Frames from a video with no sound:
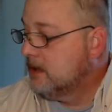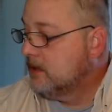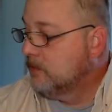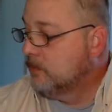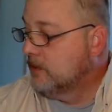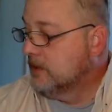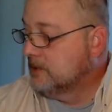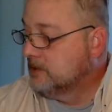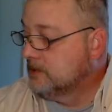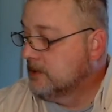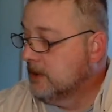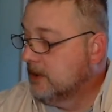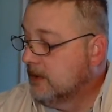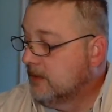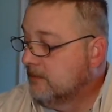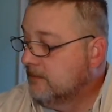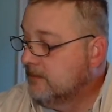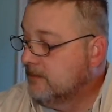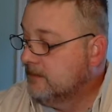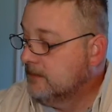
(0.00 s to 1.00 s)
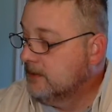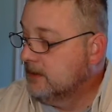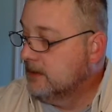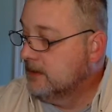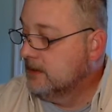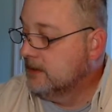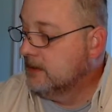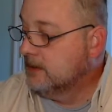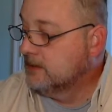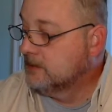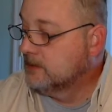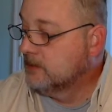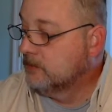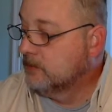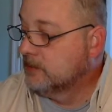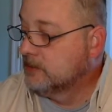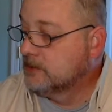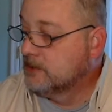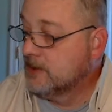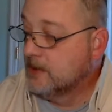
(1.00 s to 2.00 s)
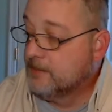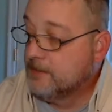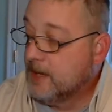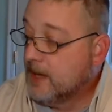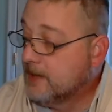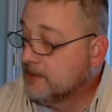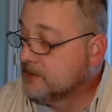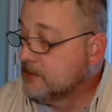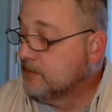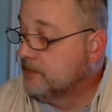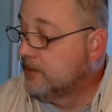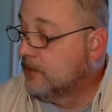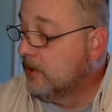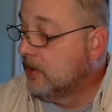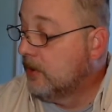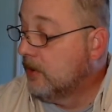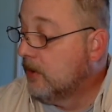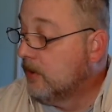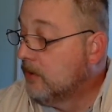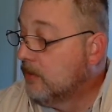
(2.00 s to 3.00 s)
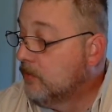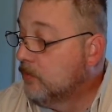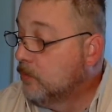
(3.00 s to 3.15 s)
which the Apostle Paul